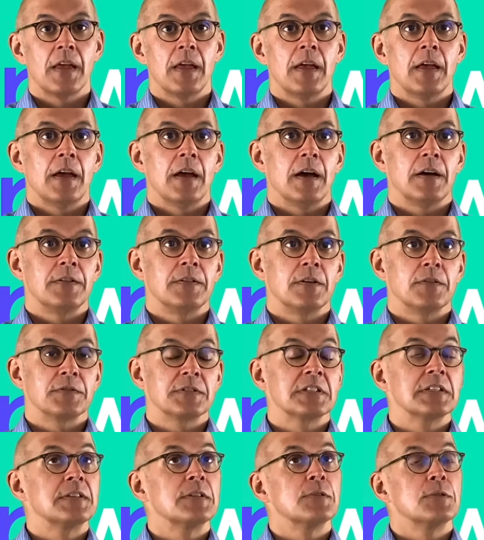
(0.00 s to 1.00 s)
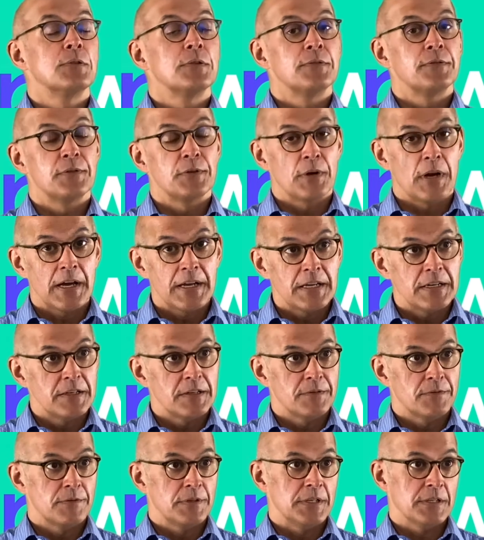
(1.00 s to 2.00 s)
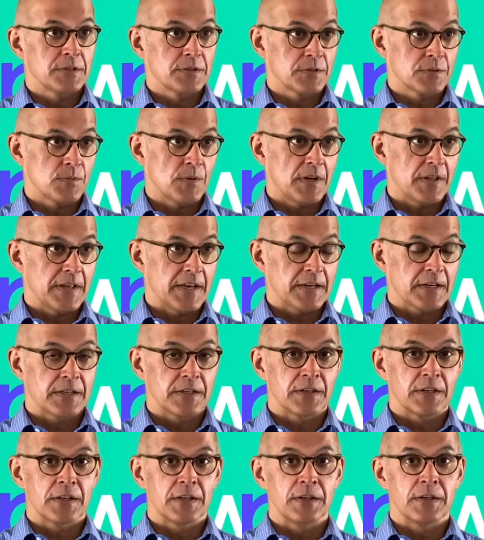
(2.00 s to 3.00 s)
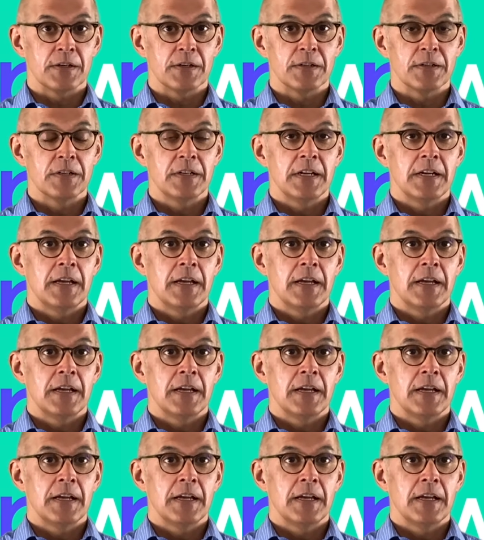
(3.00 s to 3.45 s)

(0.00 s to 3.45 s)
And obviously, there are a variety of reasons why that can occur.